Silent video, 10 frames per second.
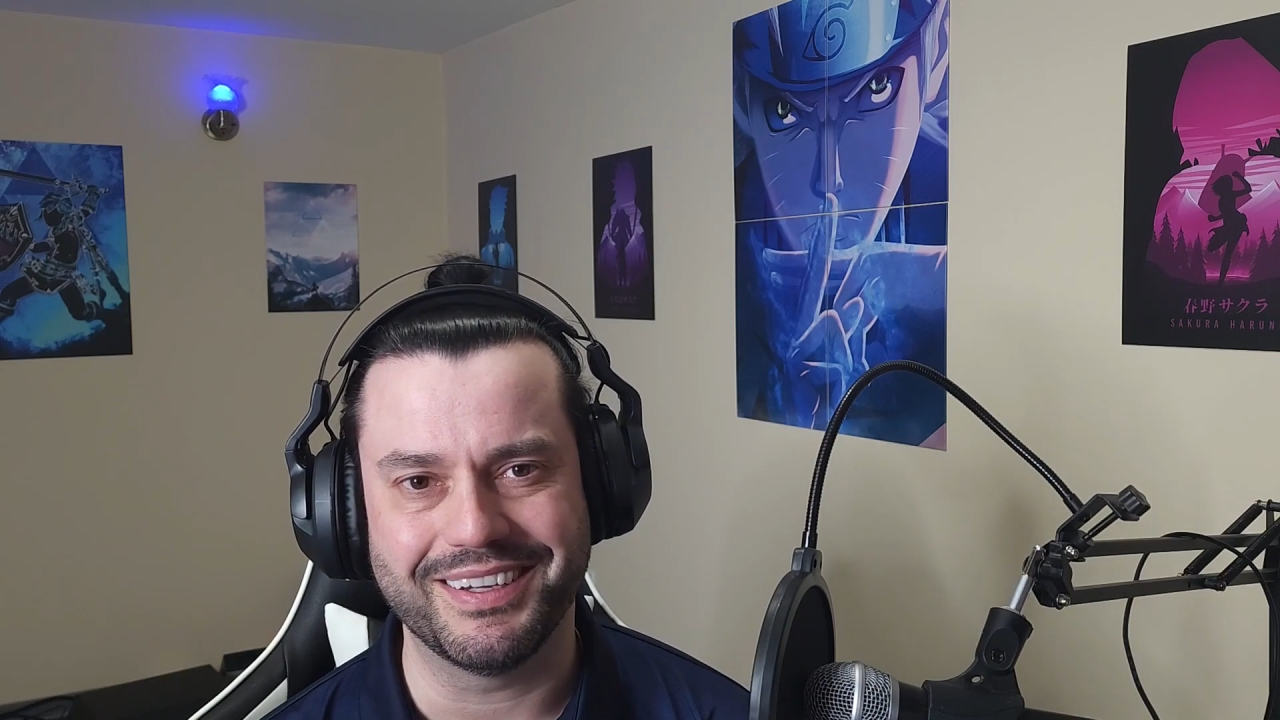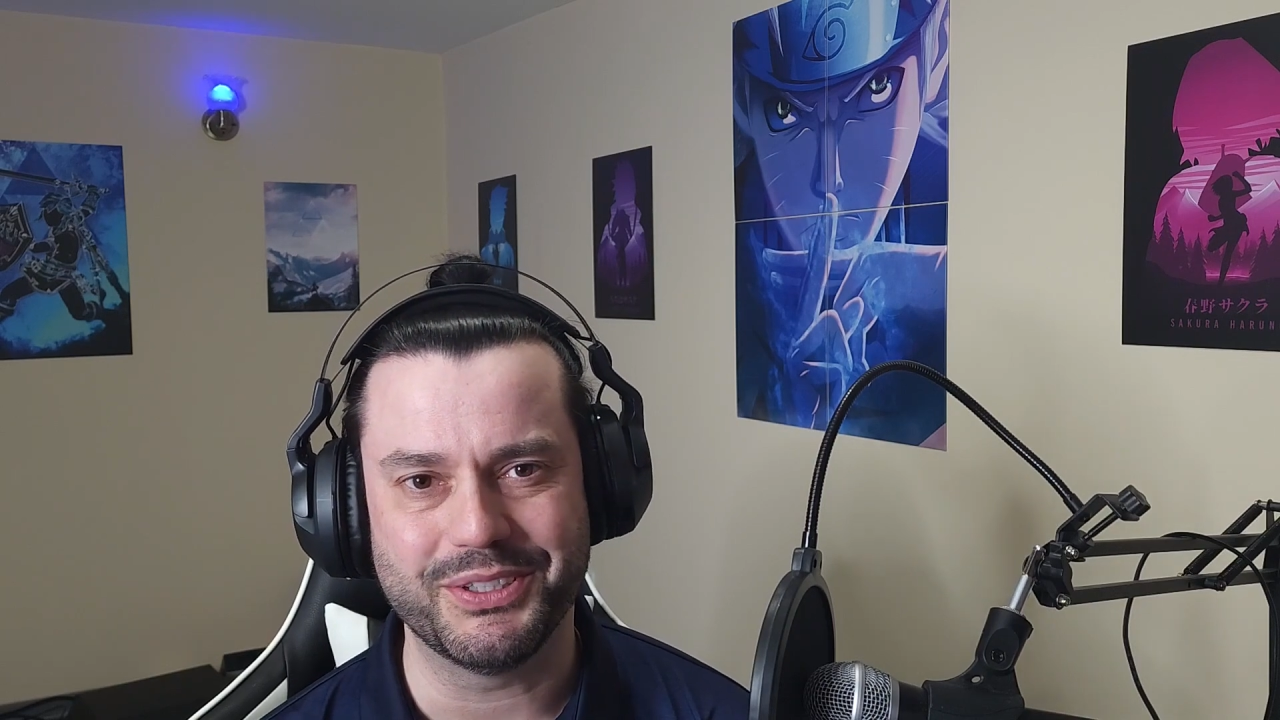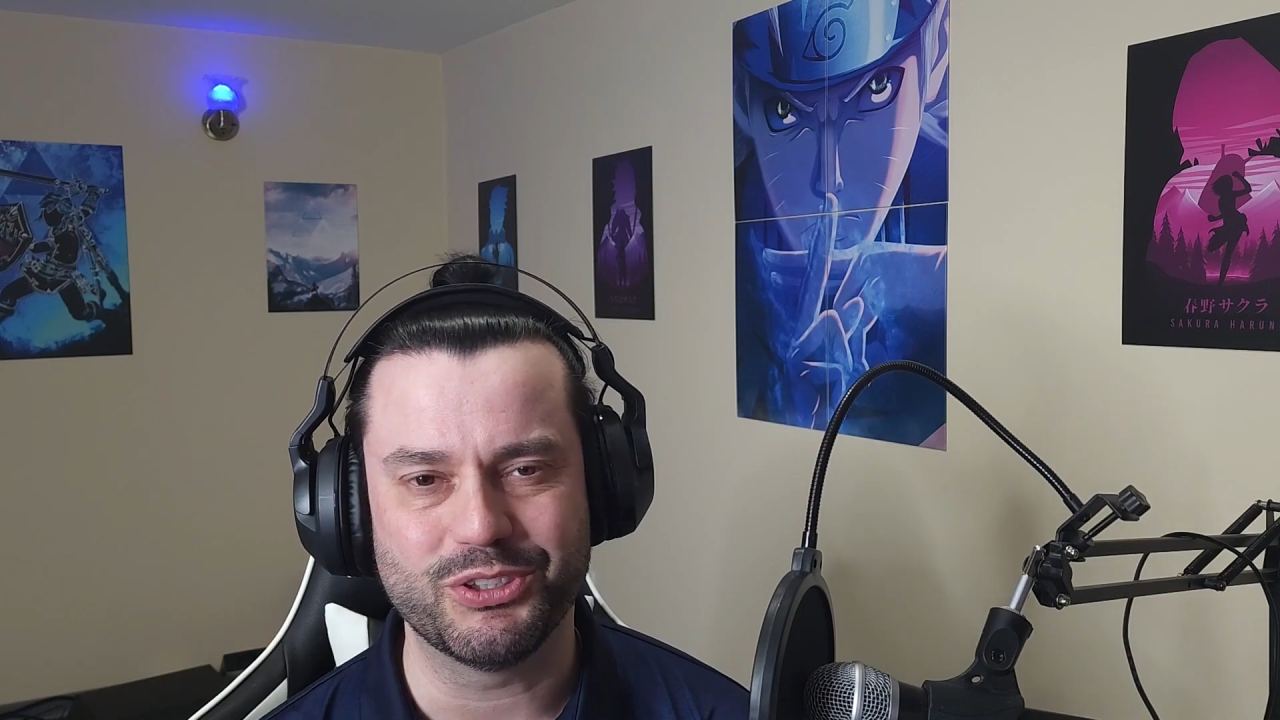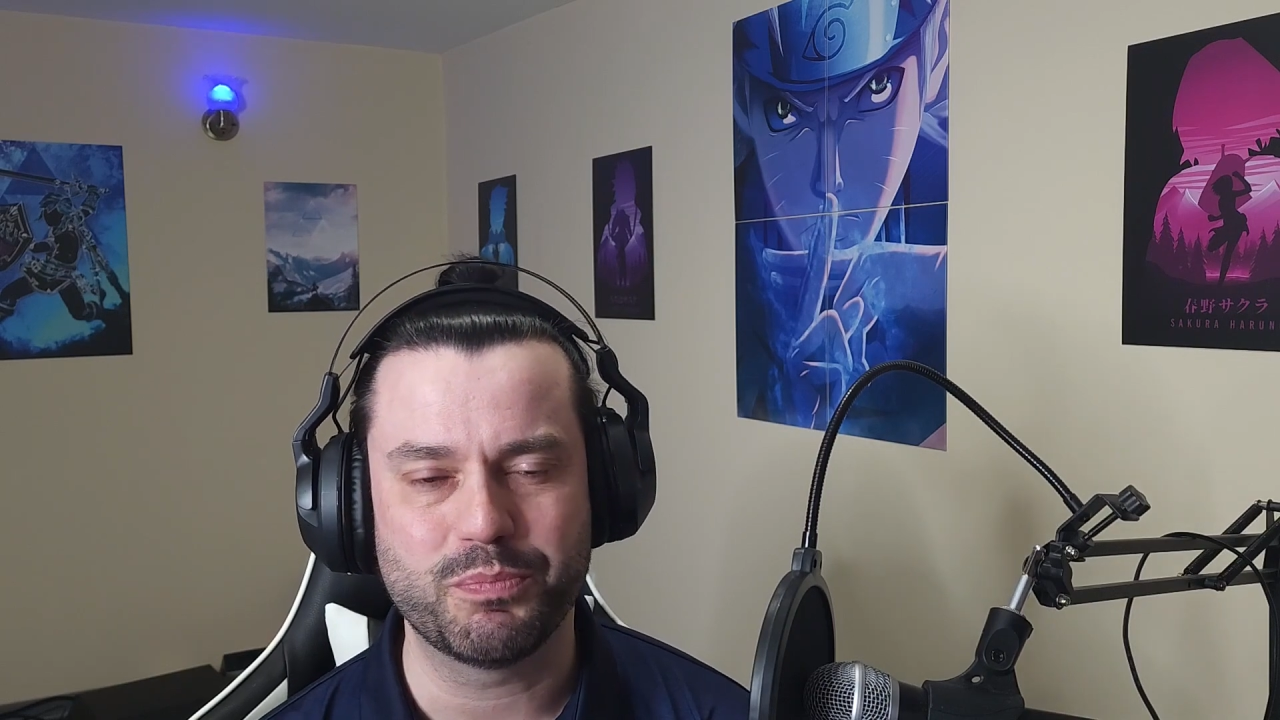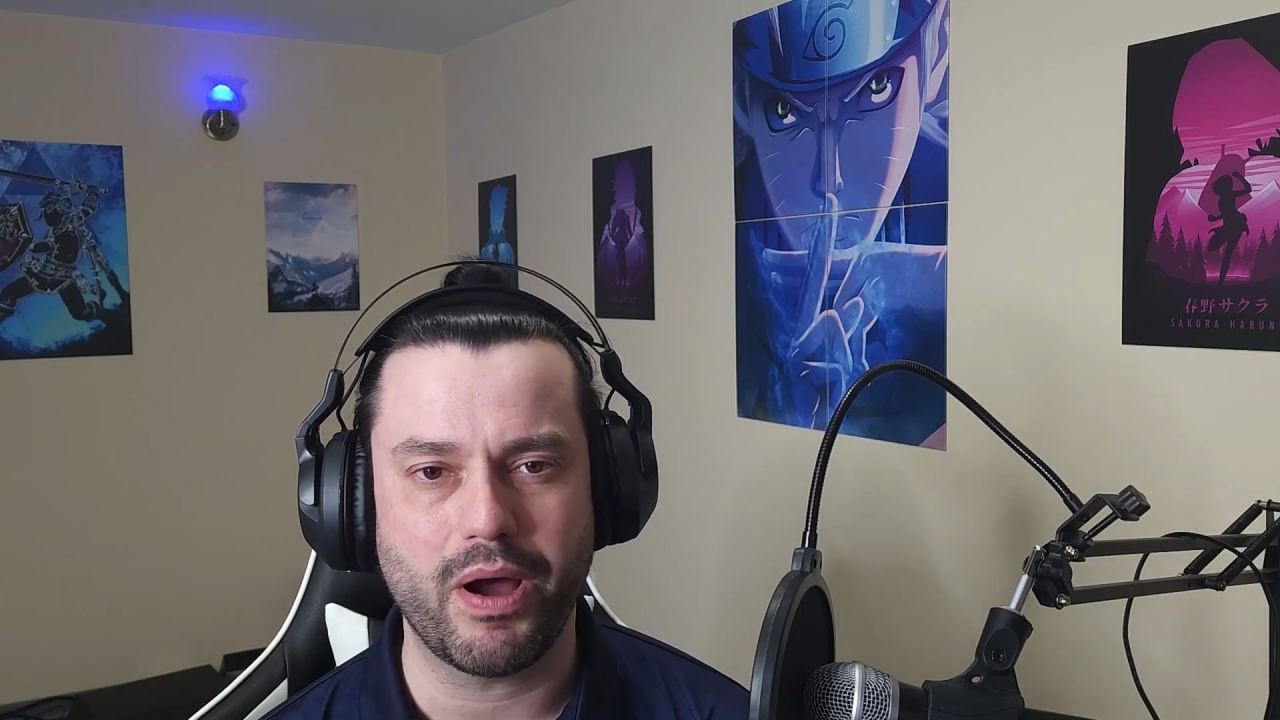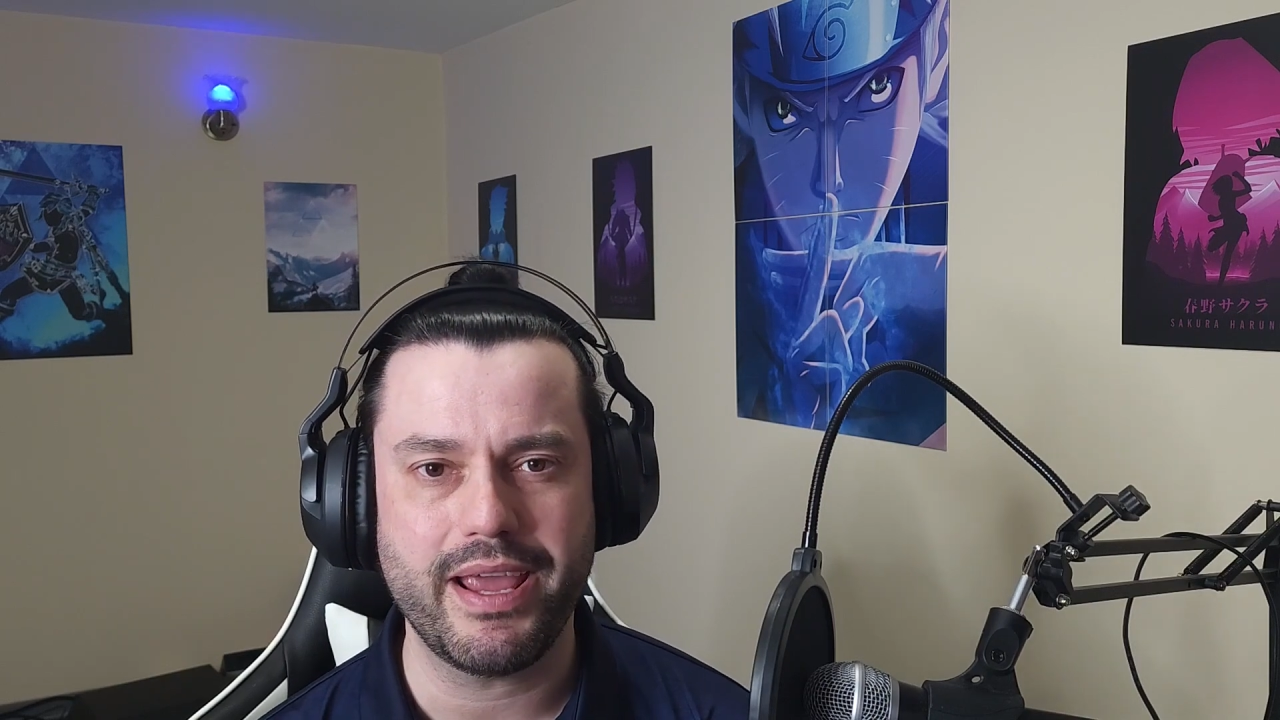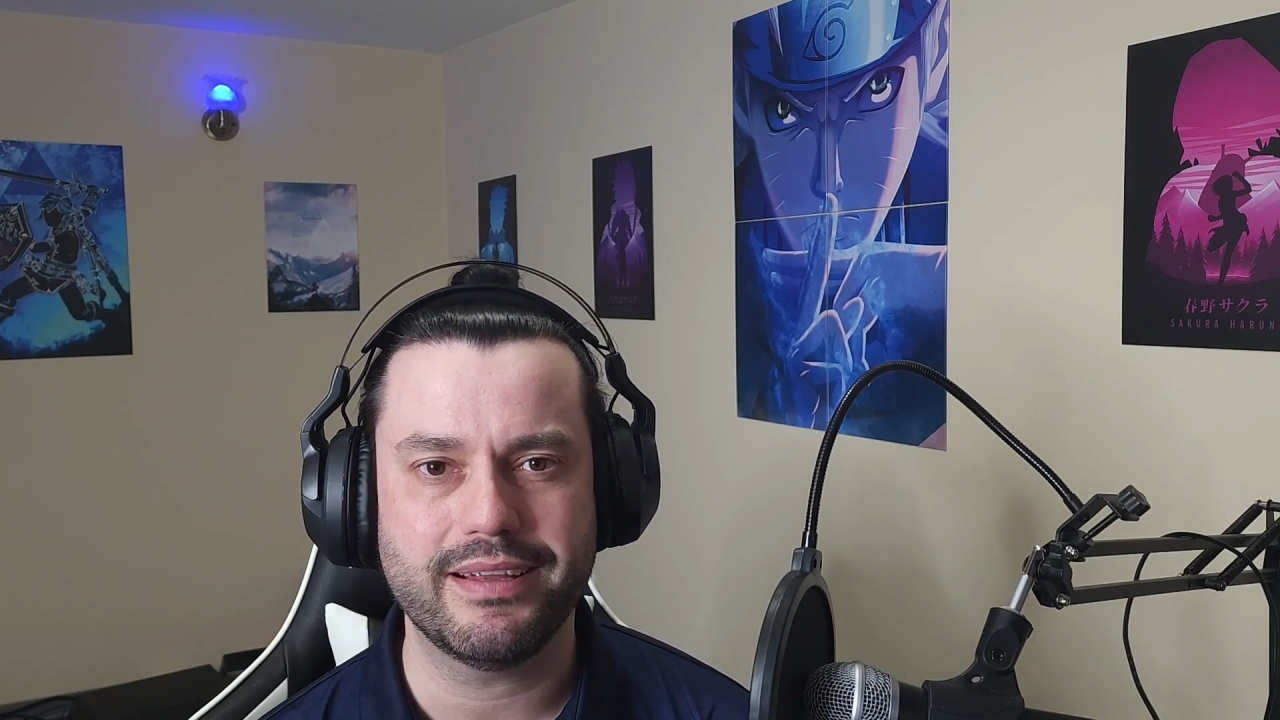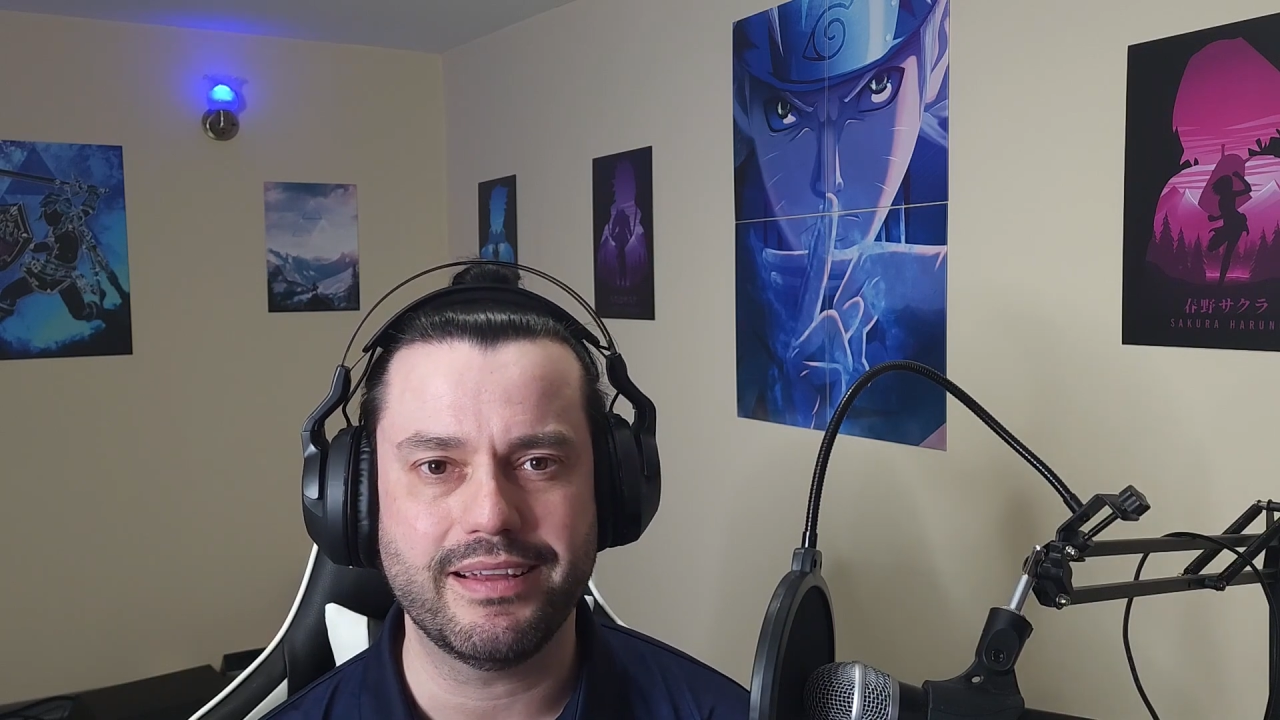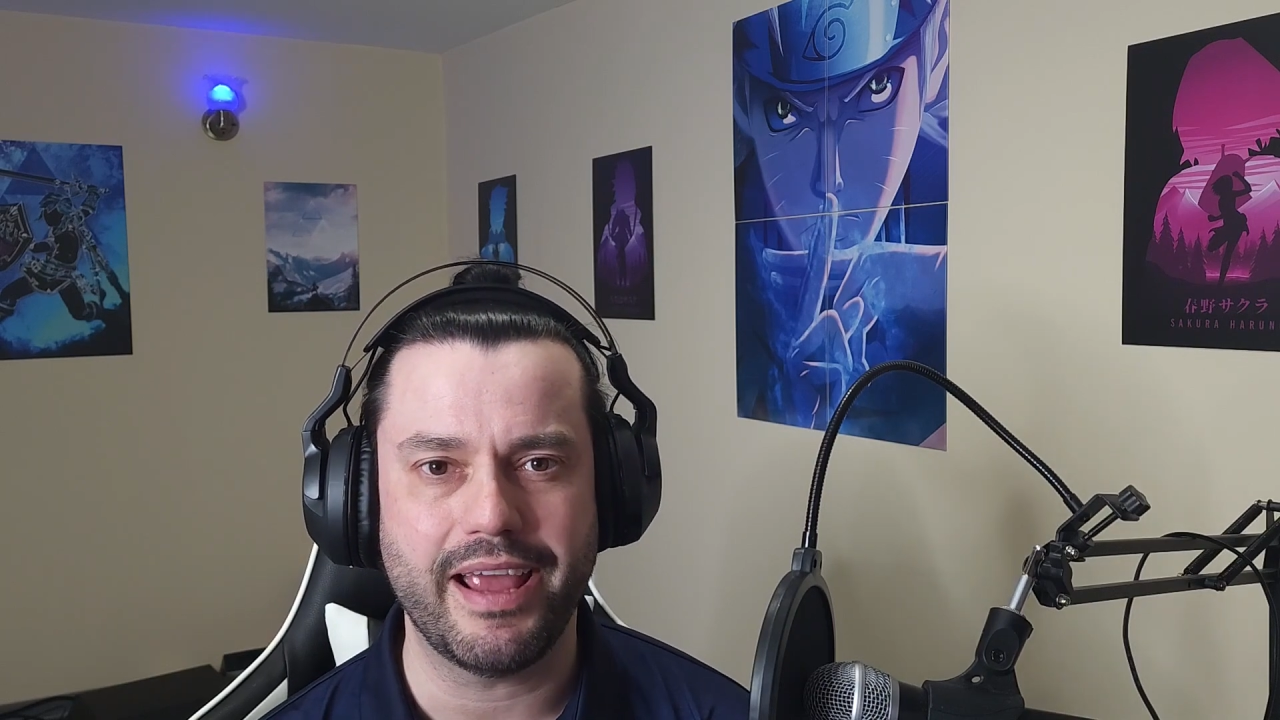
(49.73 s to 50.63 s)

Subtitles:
Despite